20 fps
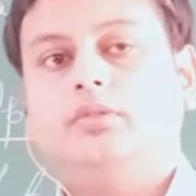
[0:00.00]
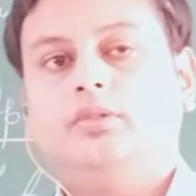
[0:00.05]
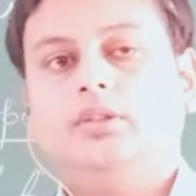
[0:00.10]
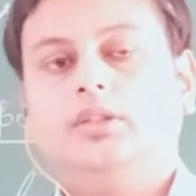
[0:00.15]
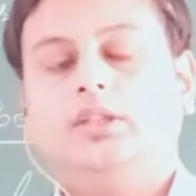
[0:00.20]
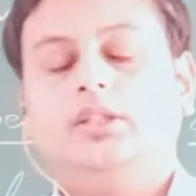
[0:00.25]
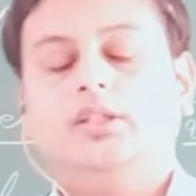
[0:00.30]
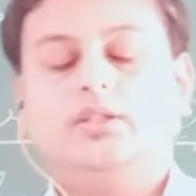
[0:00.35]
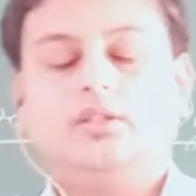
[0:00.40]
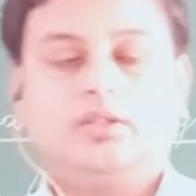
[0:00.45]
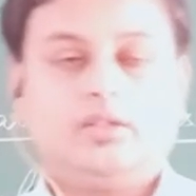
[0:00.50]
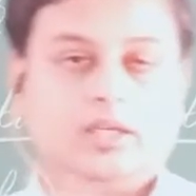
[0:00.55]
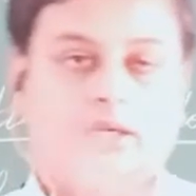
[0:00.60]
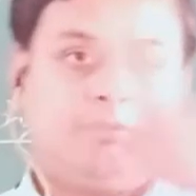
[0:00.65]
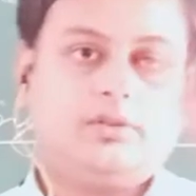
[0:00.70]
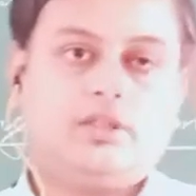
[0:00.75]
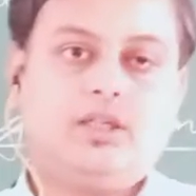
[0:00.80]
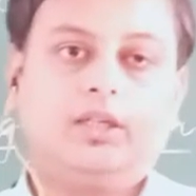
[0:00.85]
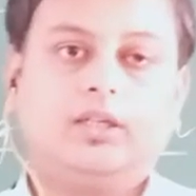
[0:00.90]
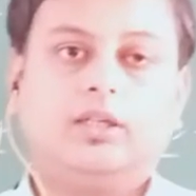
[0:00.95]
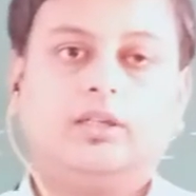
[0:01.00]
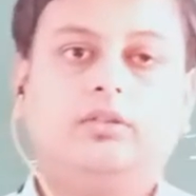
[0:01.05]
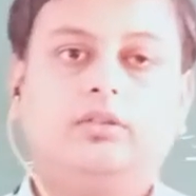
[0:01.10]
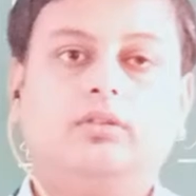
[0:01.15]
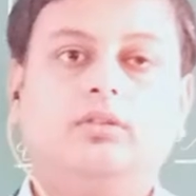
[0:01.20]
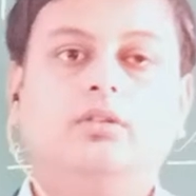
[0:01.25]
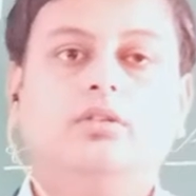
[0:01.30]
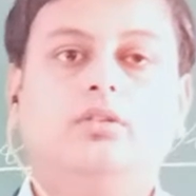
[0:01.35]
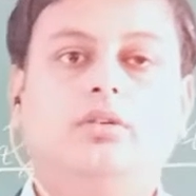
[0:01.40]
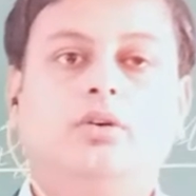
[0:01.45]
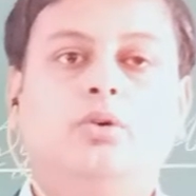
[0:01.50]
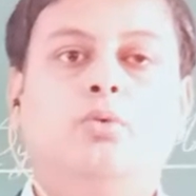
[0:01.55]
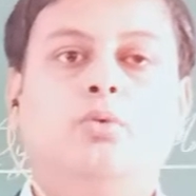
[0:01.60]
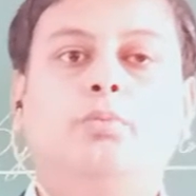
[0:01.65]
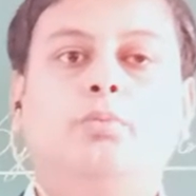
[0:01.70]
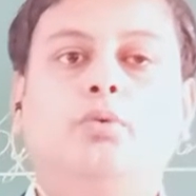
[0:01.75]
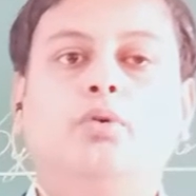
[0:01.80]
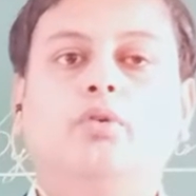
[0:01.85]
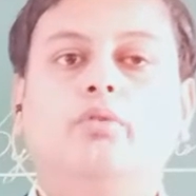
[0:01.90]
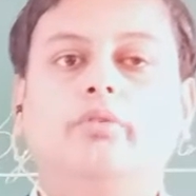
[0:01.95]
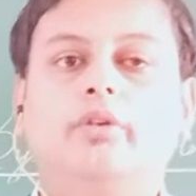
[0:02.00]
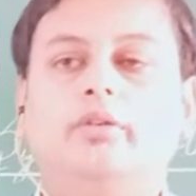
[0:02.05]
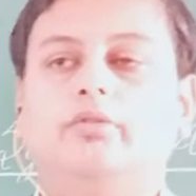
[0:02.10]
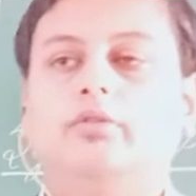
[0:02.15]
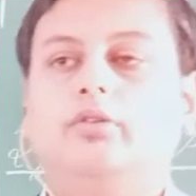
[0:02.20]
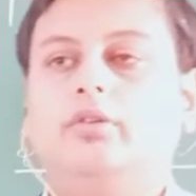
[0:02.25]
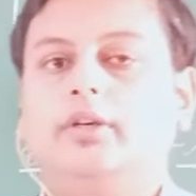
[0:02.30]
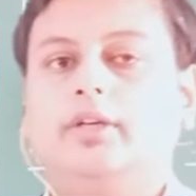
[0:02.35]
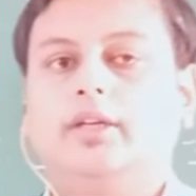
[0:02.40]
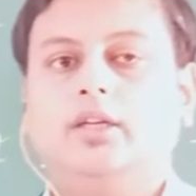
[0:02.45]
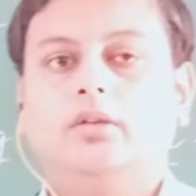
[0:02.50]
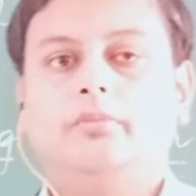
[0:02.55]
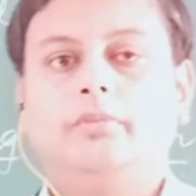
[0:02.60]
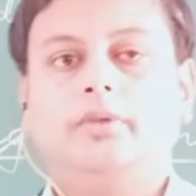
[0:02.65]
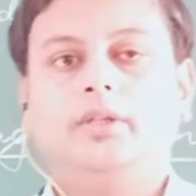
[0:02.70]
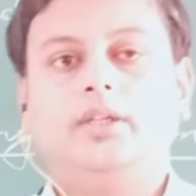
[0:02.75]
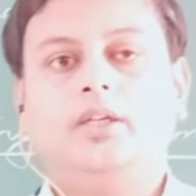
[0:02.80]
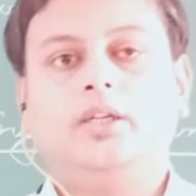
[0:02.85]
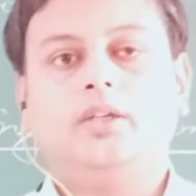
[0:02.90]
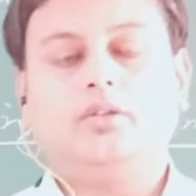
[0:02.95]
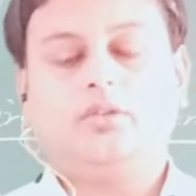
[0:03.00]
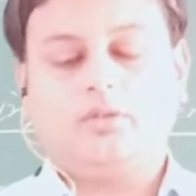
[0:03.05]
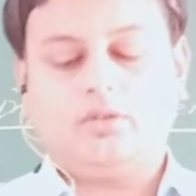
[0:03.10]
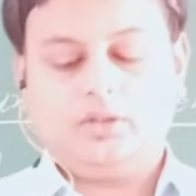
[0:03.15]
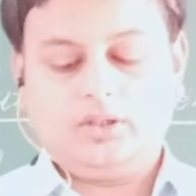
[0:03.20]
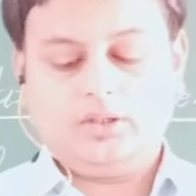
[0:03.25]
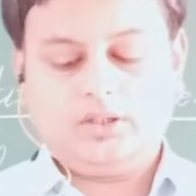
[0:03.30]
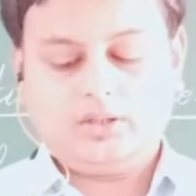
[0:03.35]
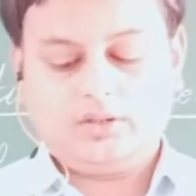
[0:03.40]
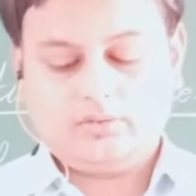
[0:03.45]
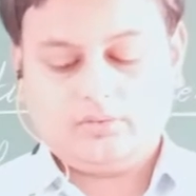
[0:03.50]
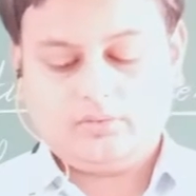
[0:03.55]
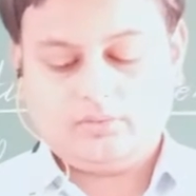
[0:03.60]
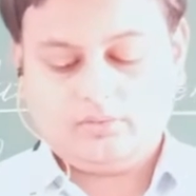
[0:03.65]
these Samsung, Oppo, Vivo, Realme and all these